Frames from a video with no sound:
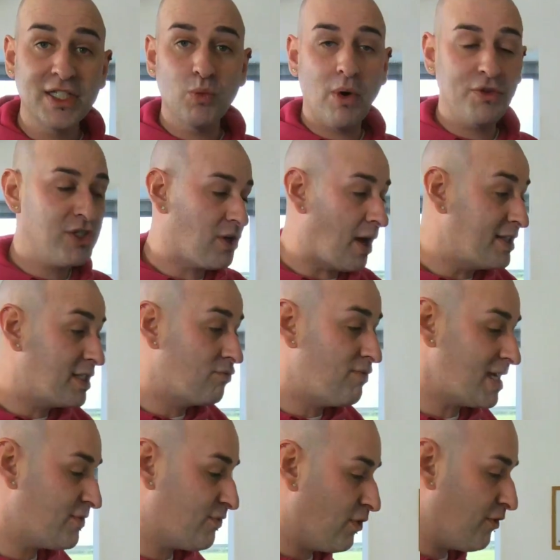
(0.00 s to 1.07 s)
to one side to
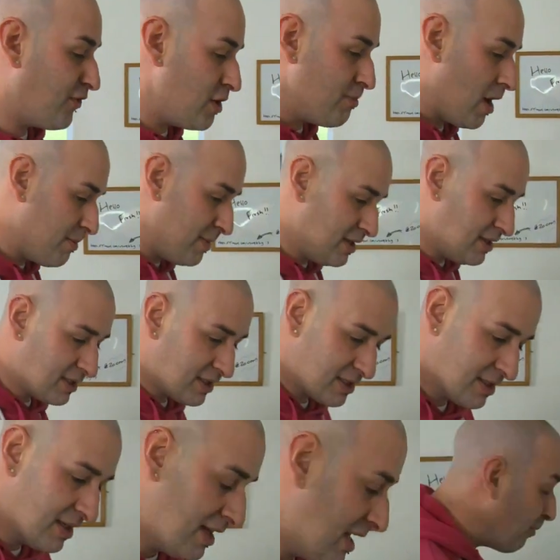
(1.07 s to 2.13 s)
rest for a few
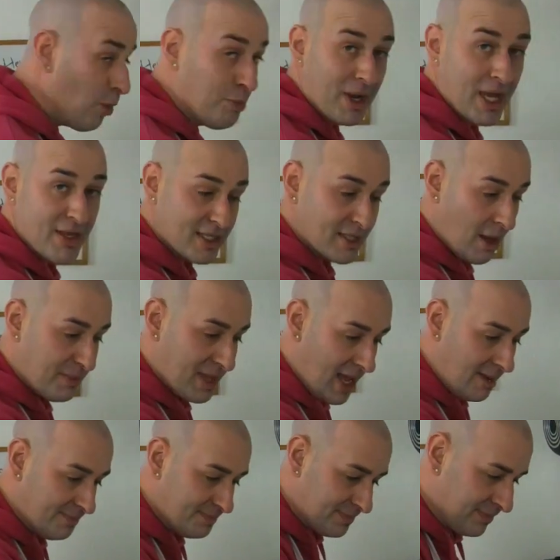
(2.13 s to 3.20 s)
moments. We'll plate this up, yeah?